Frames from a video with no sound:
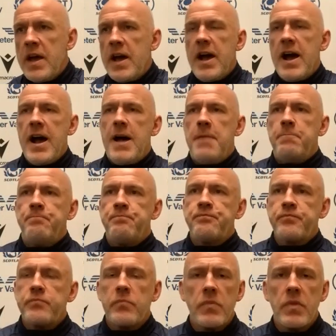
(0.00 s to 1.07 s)

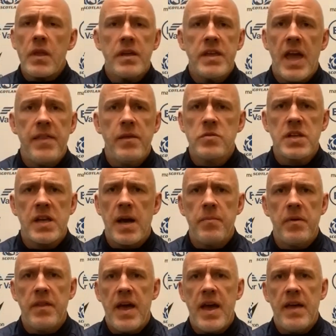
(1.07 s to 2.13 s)
Yeah, there was a
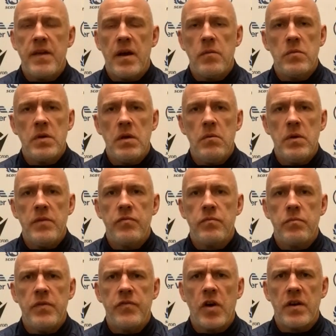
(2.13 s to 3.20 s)
couple there that
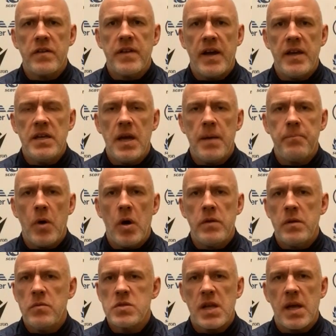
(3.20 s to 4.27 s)
we've got to tidy up on.
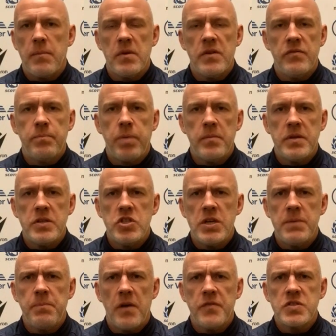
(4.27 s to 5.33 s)
There was a couple of probably
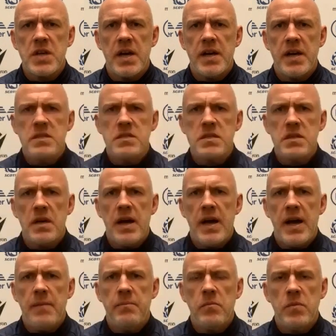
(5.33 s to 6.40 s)
cheap offsides,
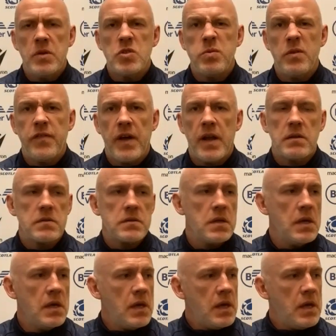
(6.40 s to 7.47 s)
which we felt
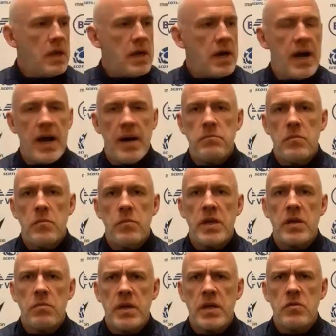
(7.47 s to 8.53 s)

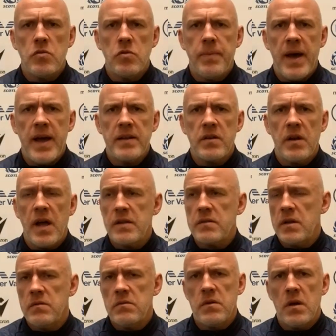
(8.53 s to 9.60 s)
we can do better at.
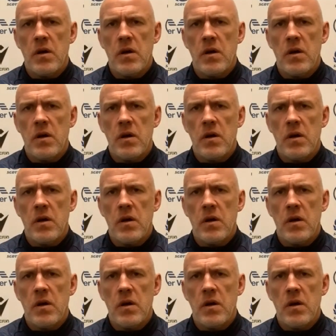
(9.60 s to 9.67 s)
And